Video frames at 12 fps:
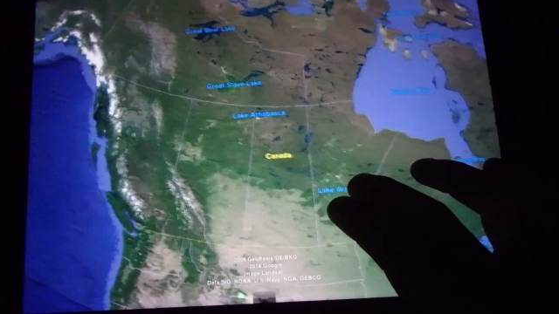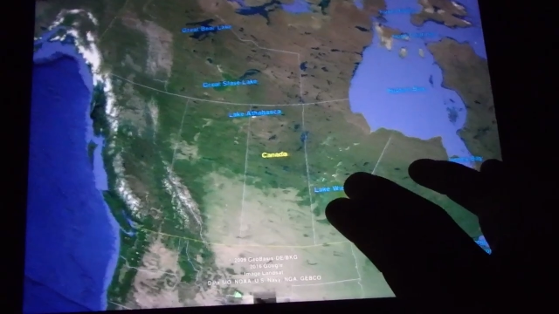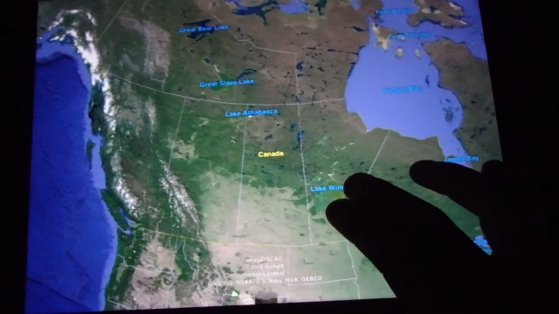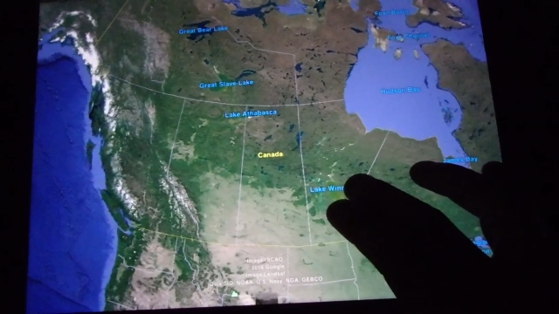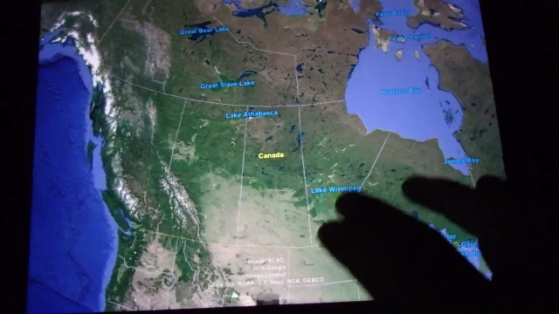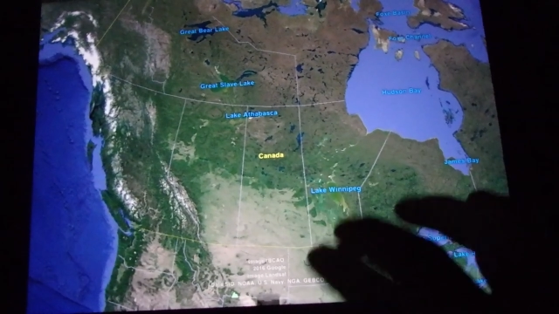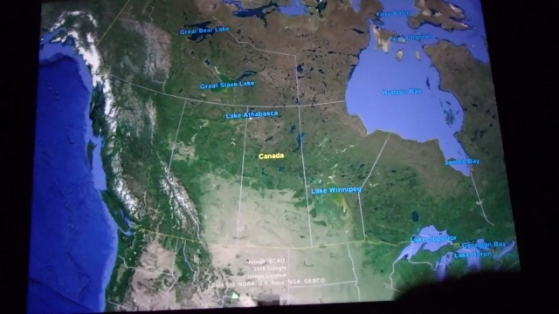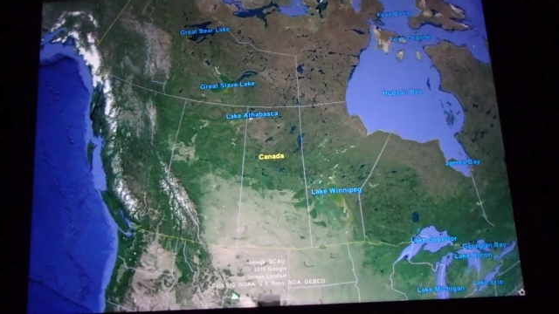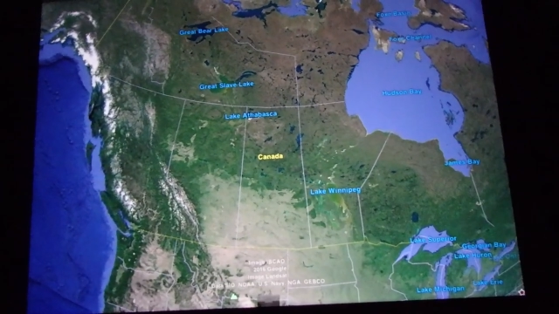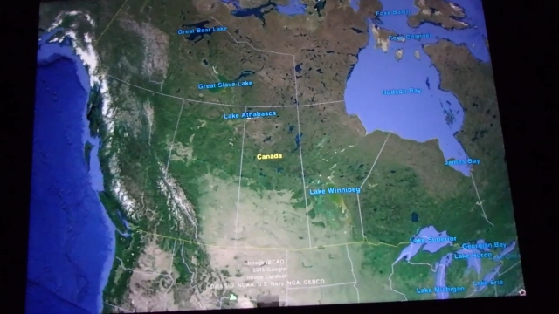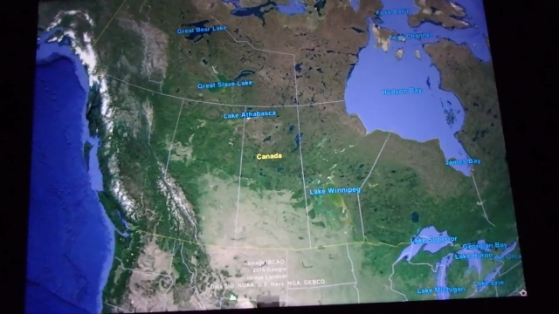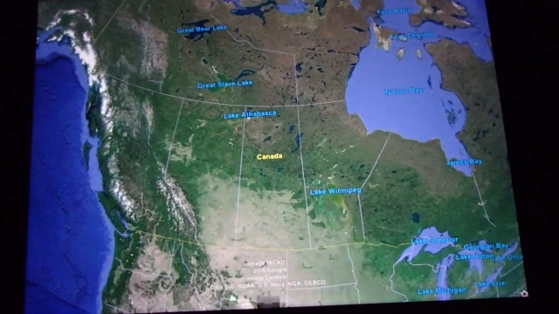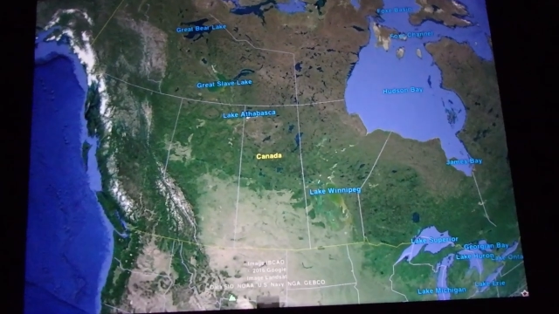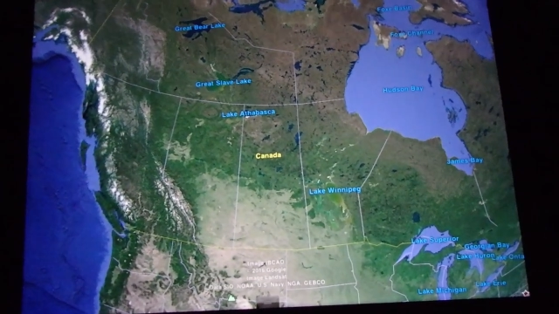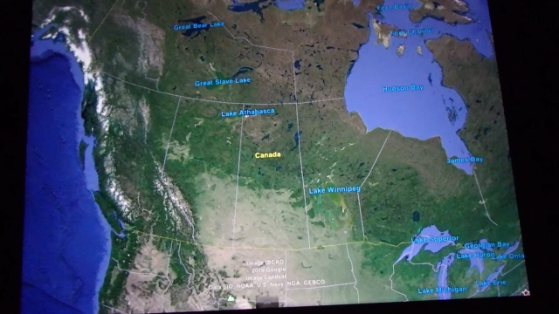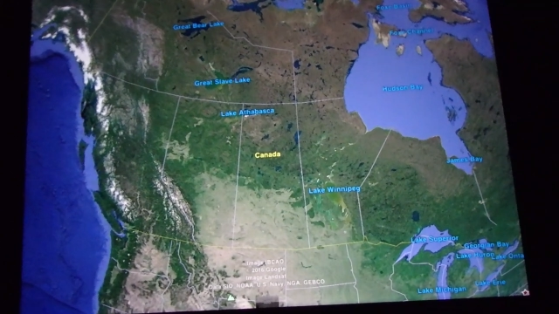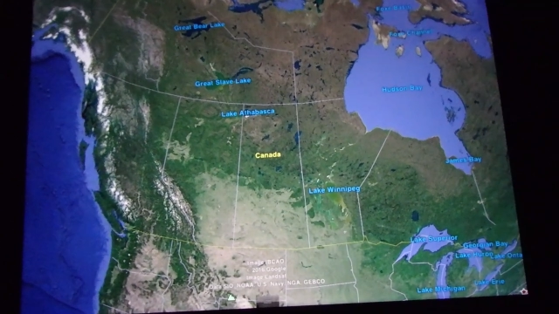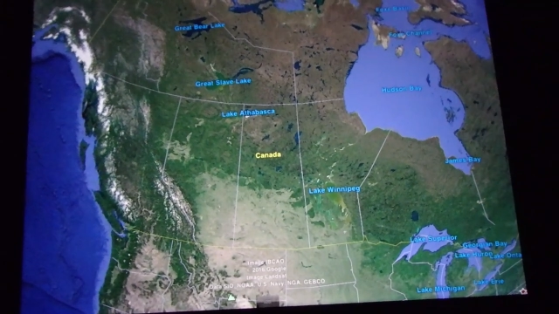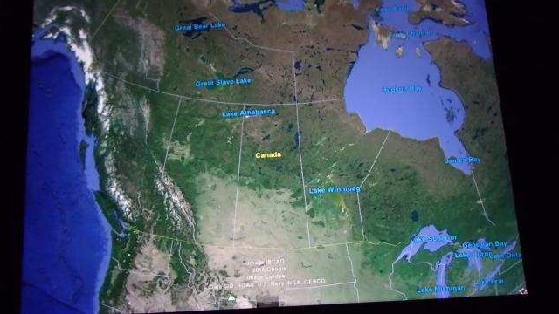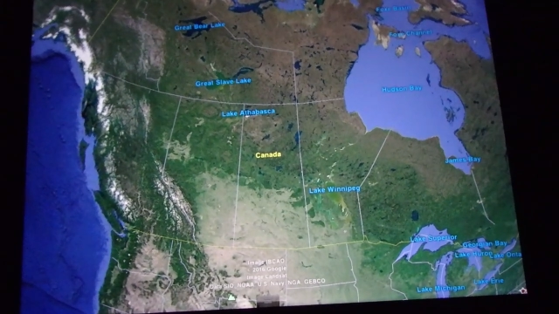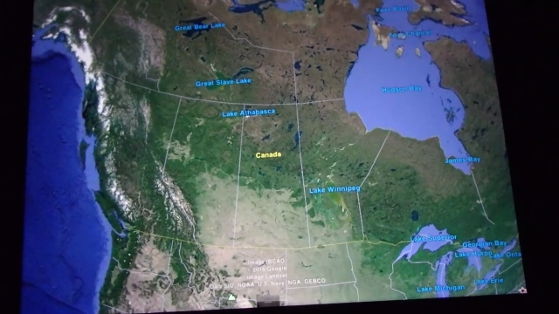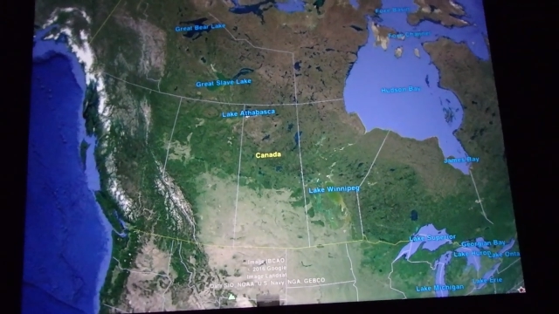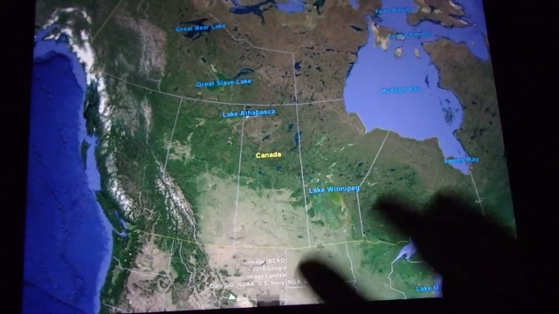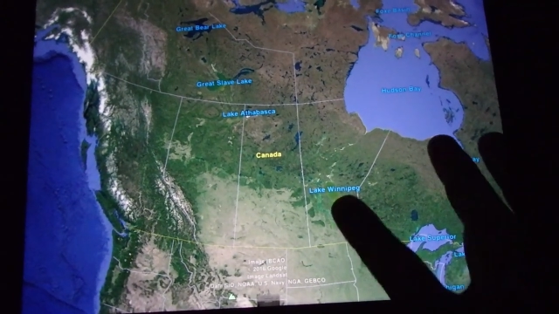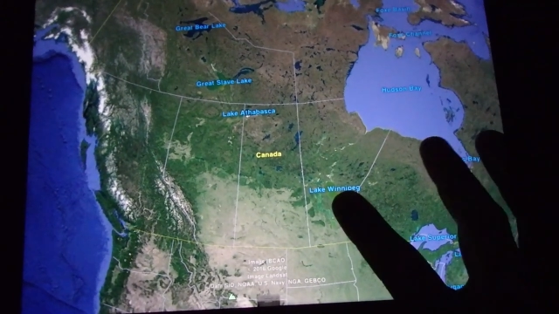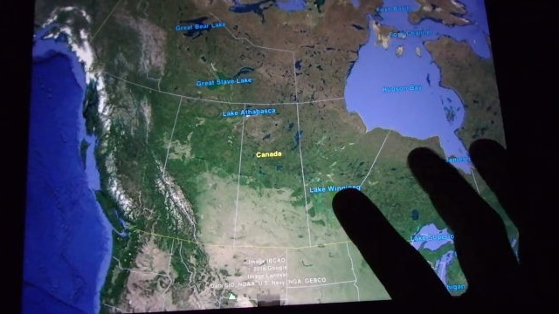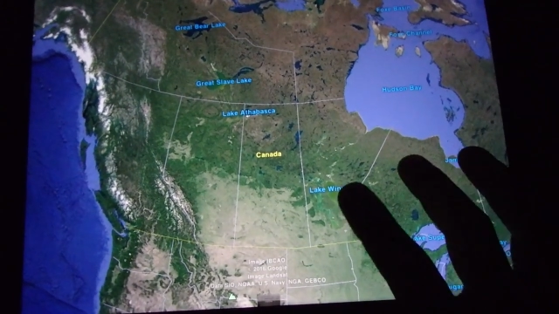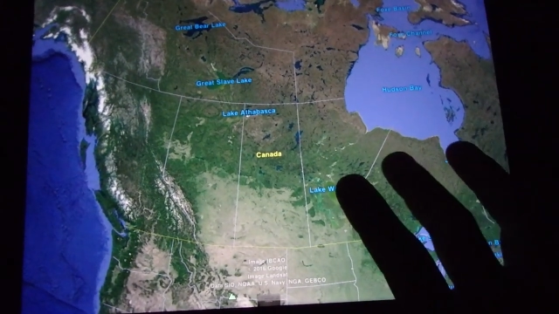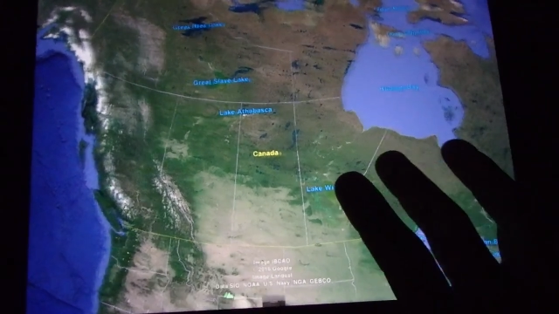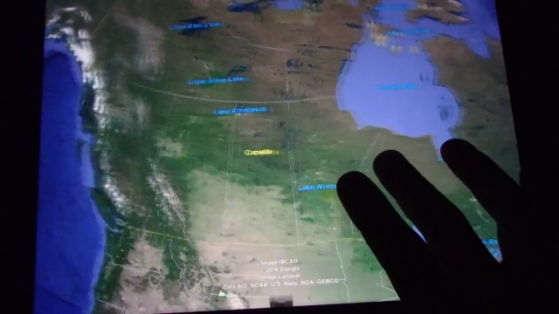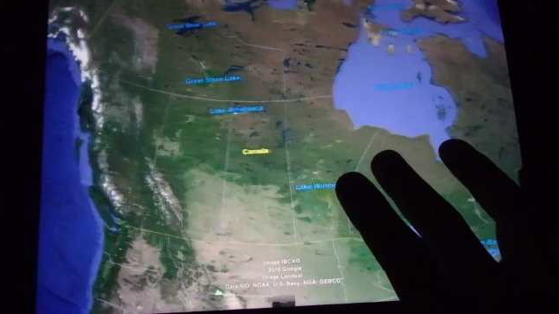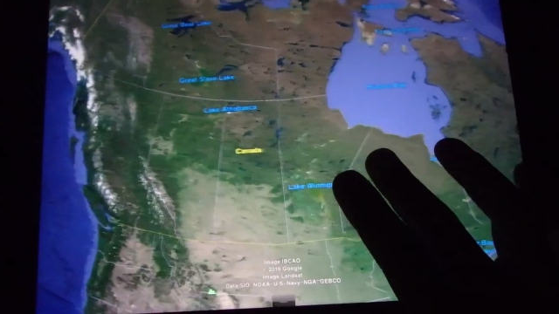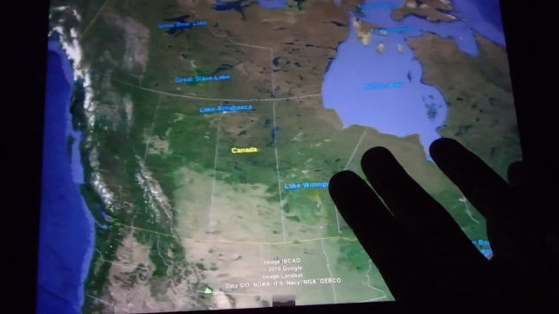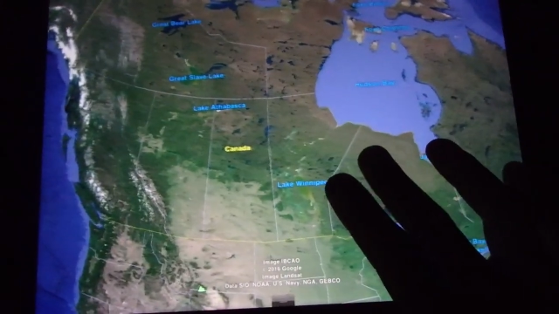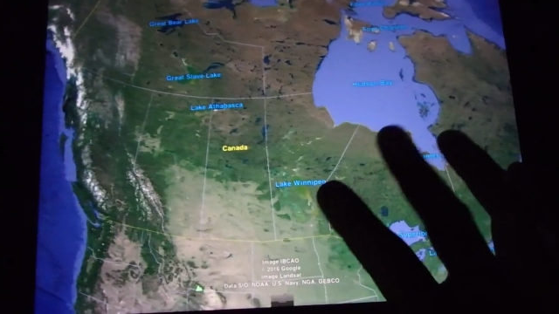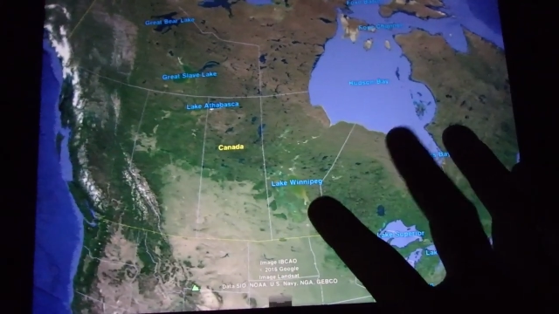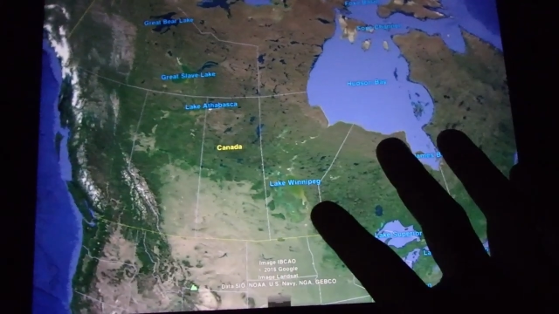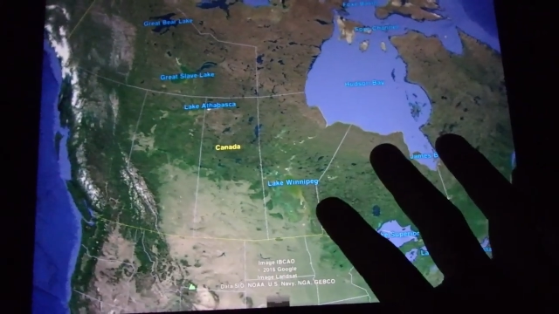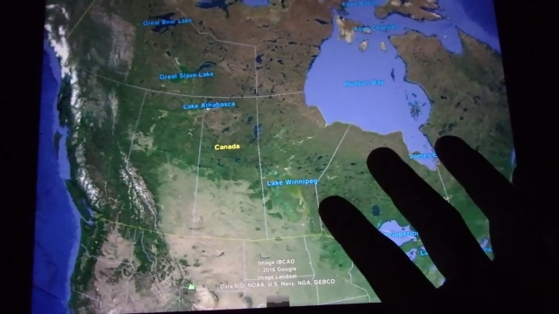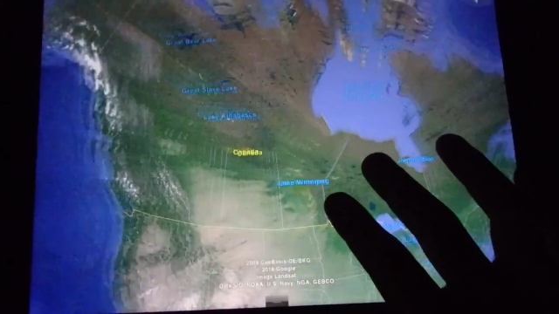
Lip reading: Nobody's mouth can be seen.